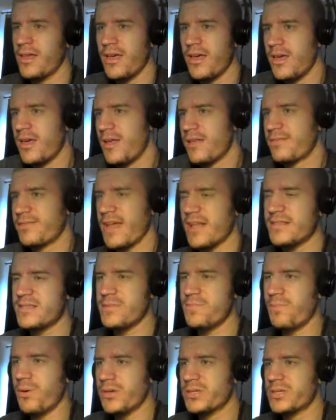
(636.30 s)
that's
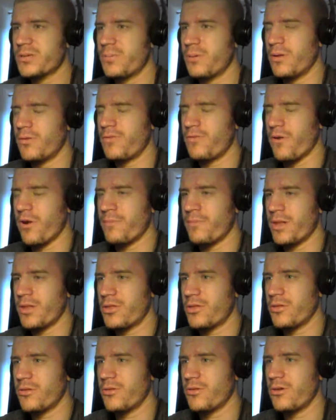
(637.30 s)
impossible for me
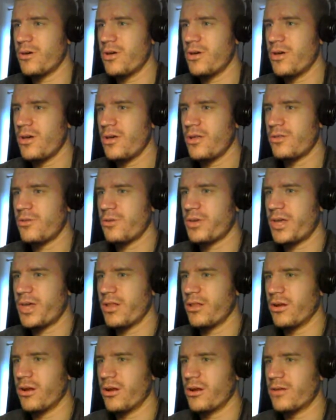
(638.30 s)
to, to kill her.
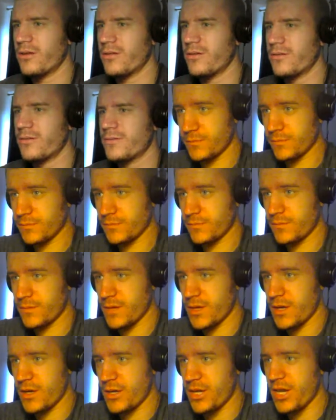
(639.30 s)

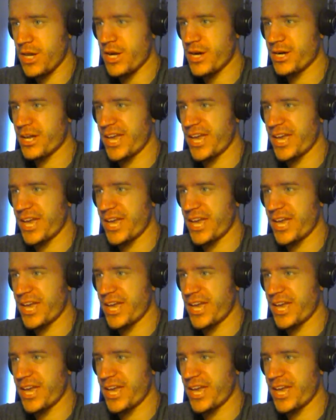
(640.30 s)
You're